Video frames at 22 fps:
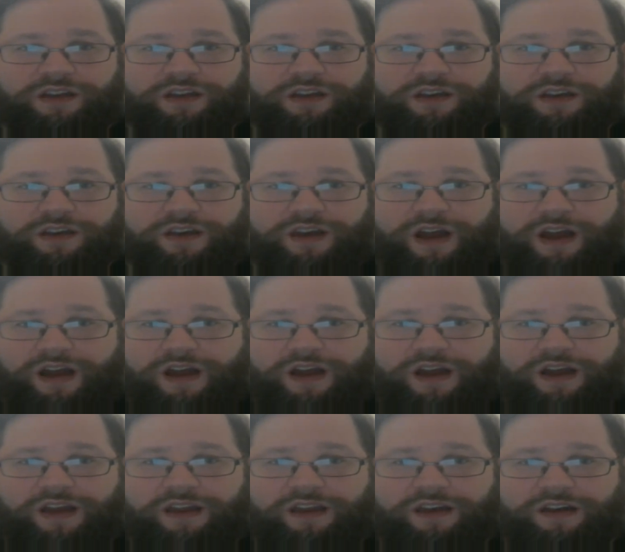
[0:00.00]

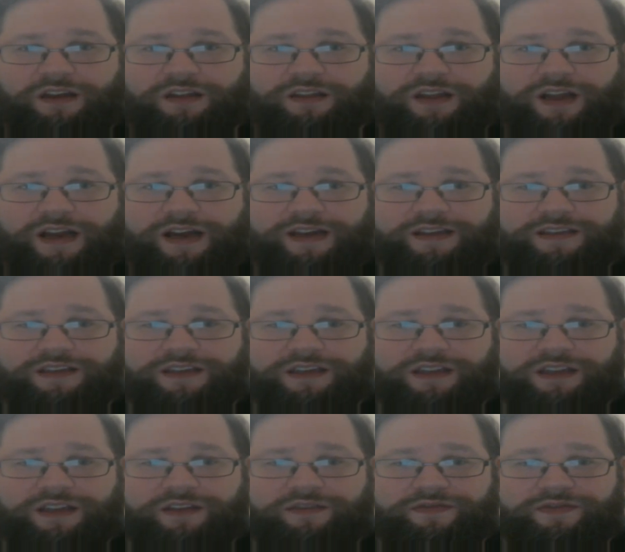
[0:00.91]
9 lies
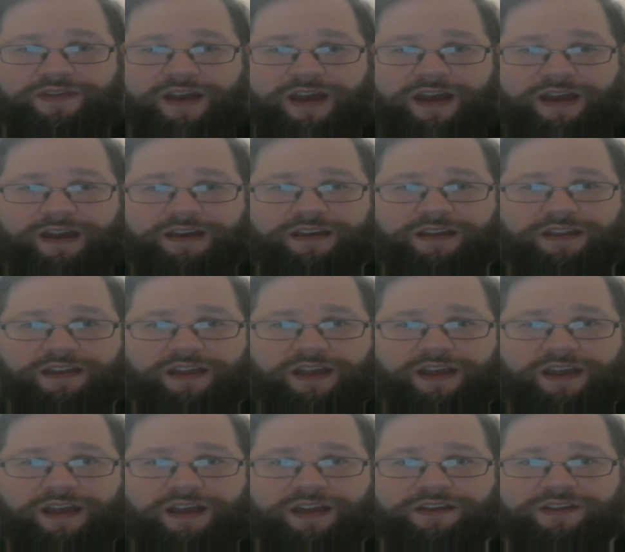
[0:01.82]
in the fact
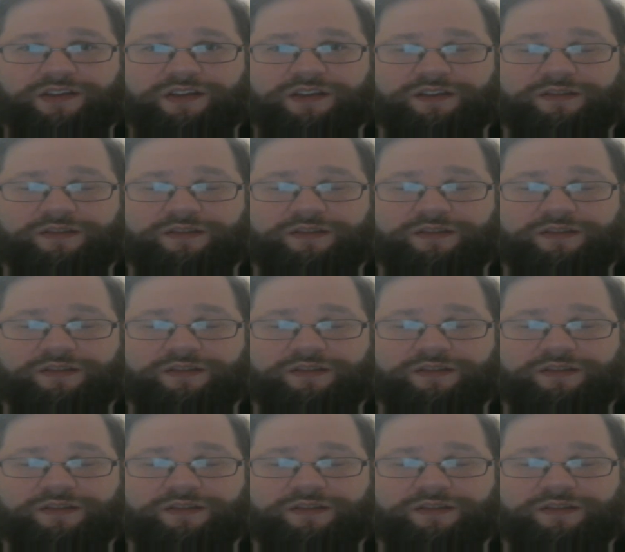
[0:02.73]
that